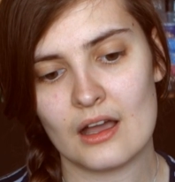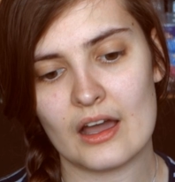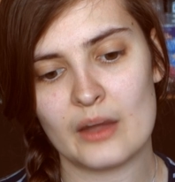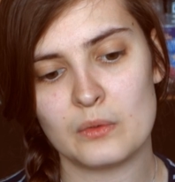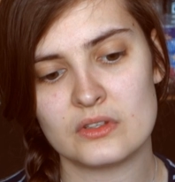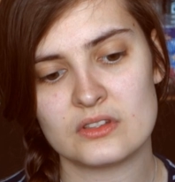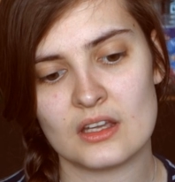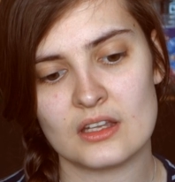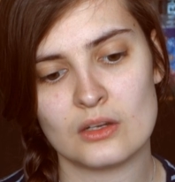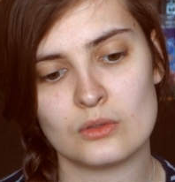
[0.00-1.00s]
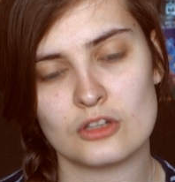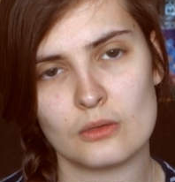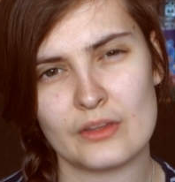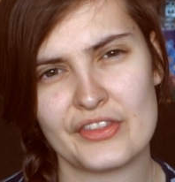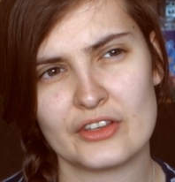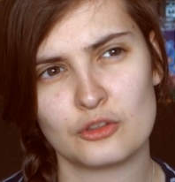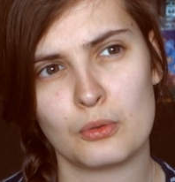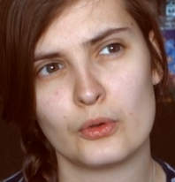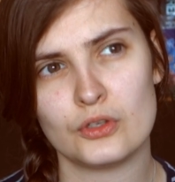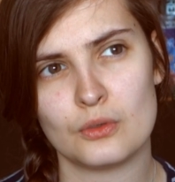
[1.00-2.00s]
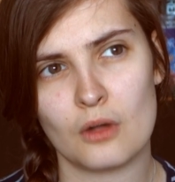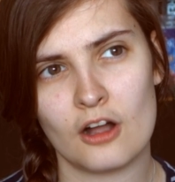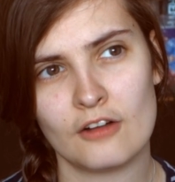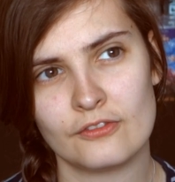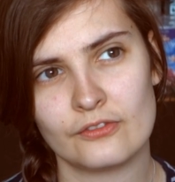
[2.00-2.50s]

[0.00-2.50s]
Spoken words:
I would say, you know, don't let things put you off.